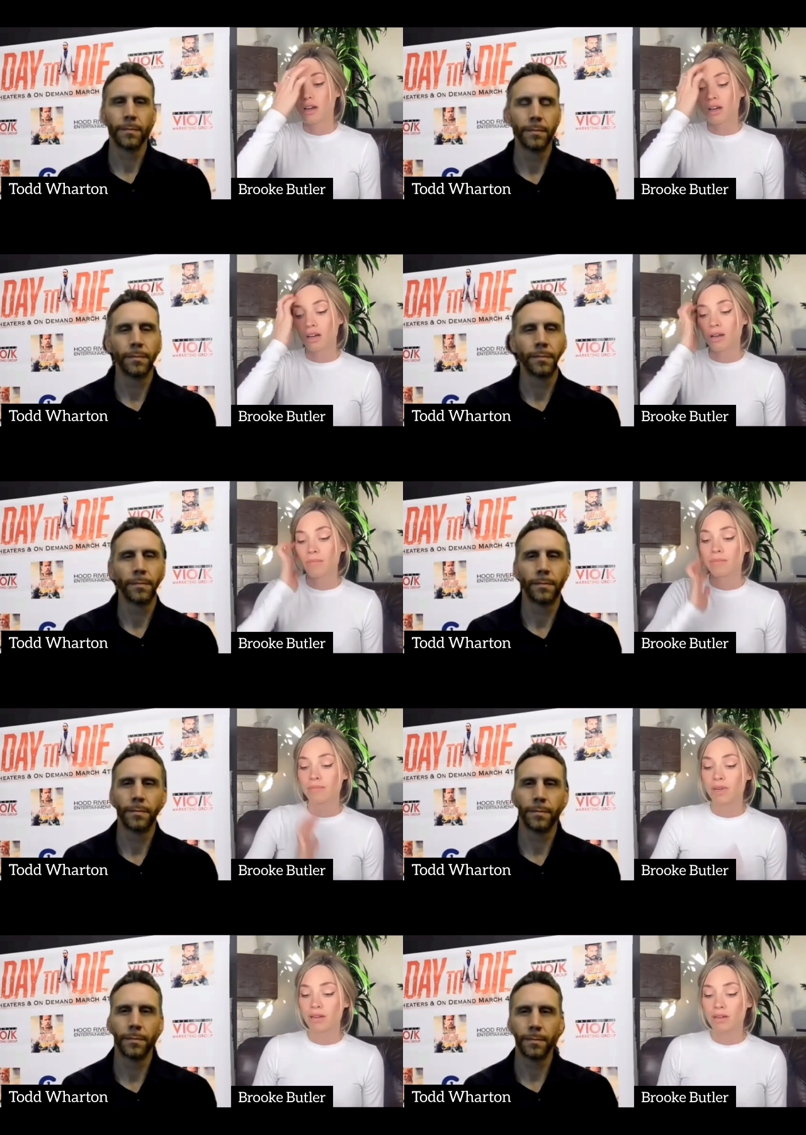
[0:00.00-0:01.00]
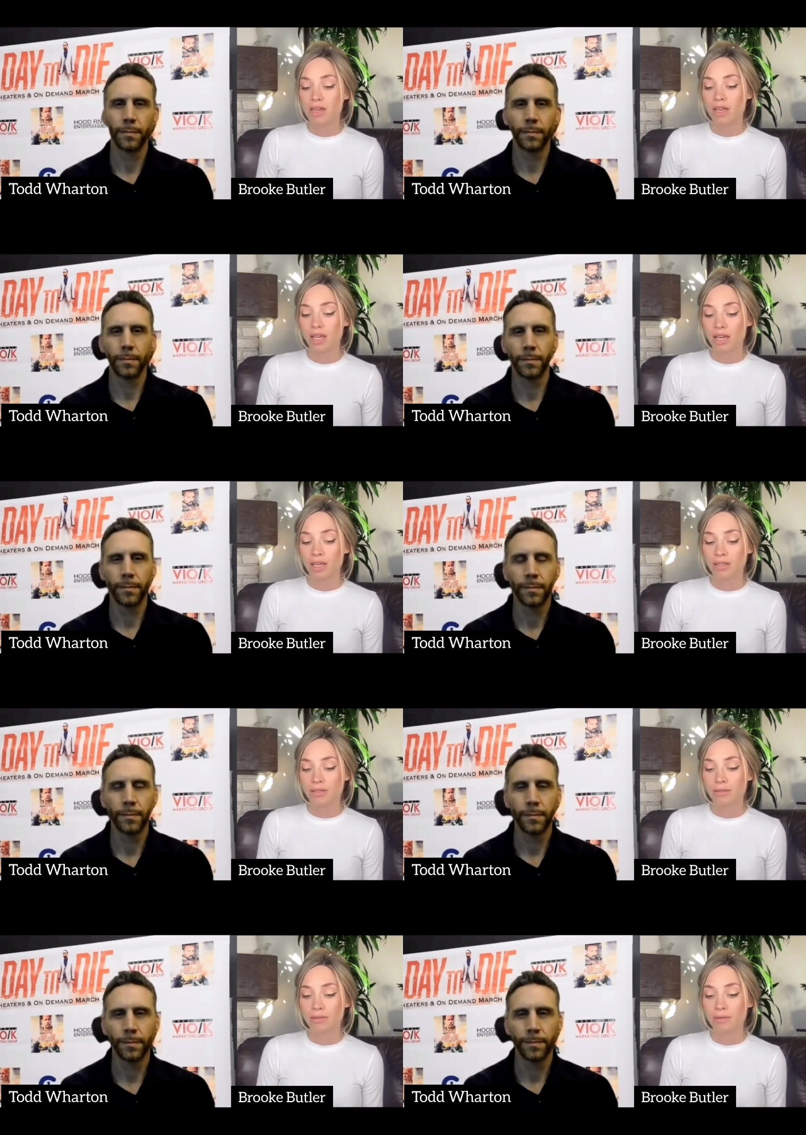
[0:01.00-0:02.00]
Speaker 1: Um,
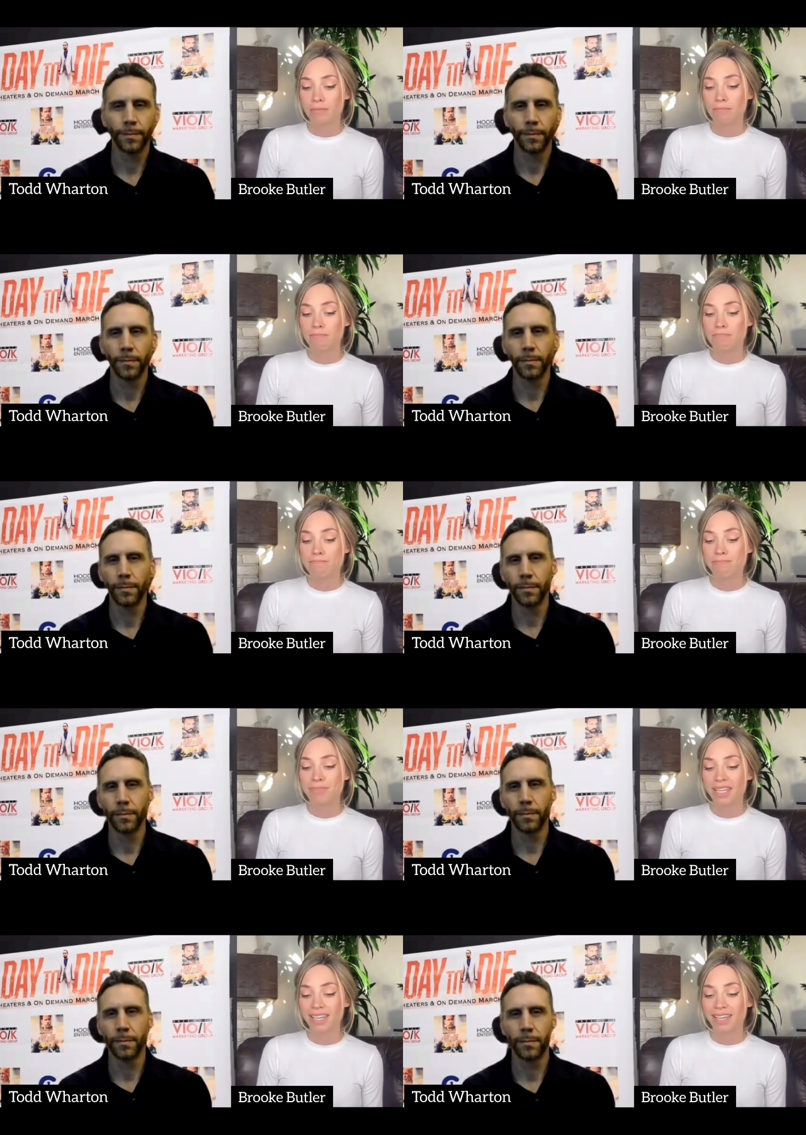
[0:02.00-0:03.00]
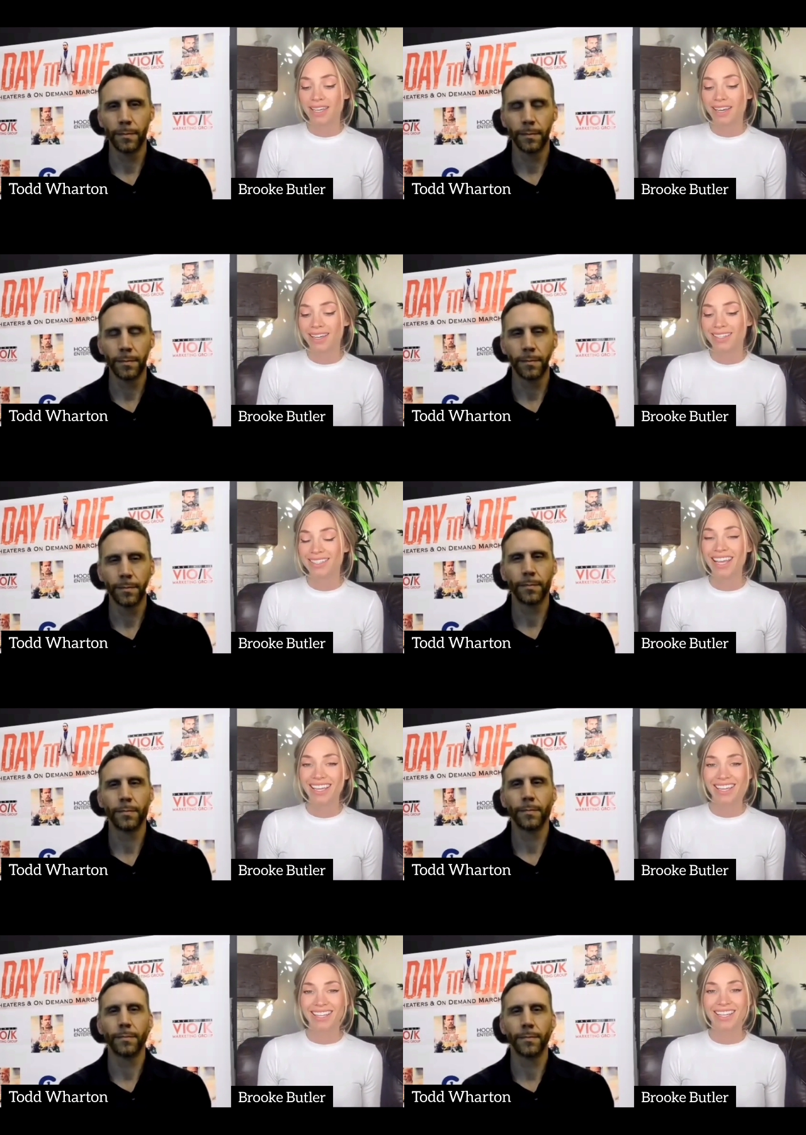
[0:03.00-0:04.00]
and the
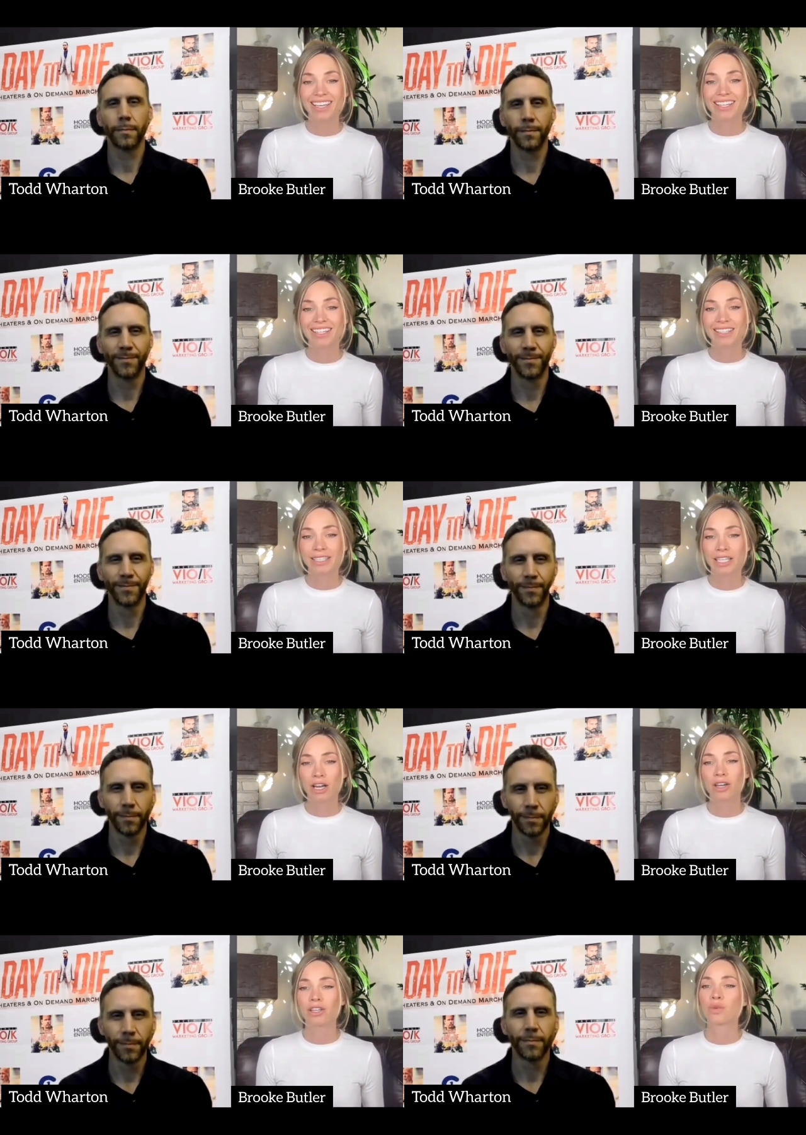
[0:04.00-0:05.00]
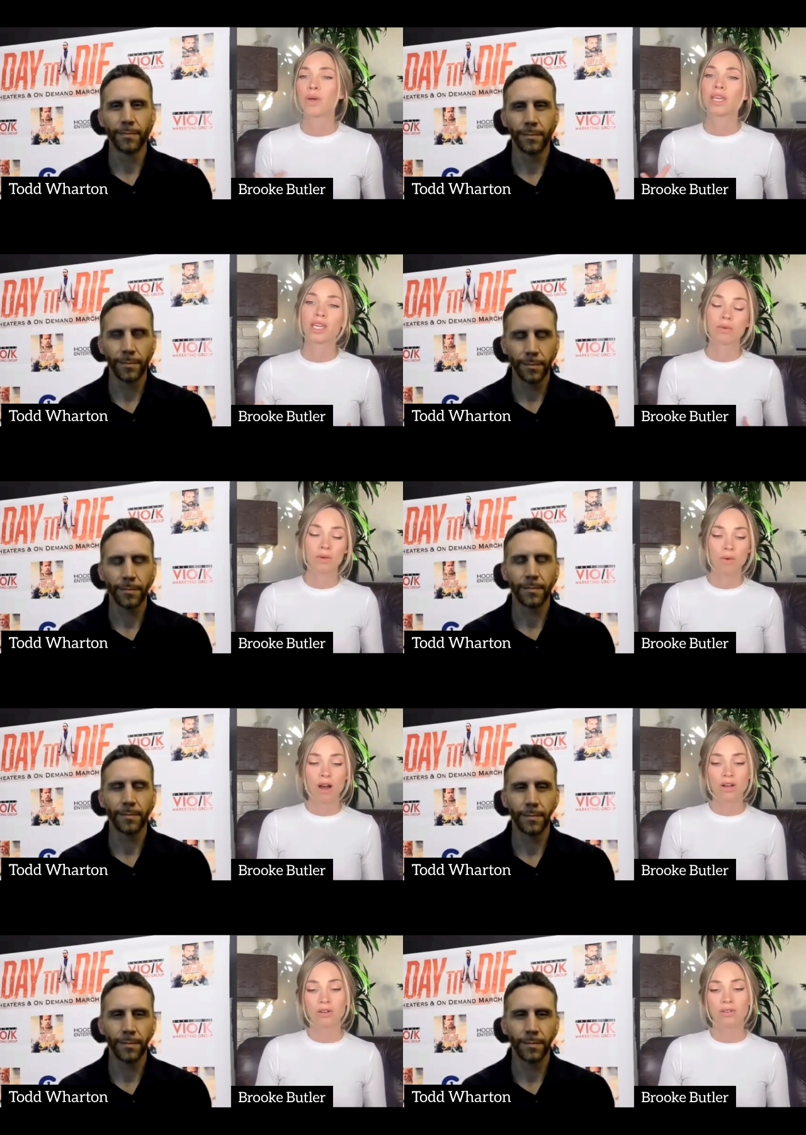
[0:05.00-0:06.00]
taking in Leon and the way he would walk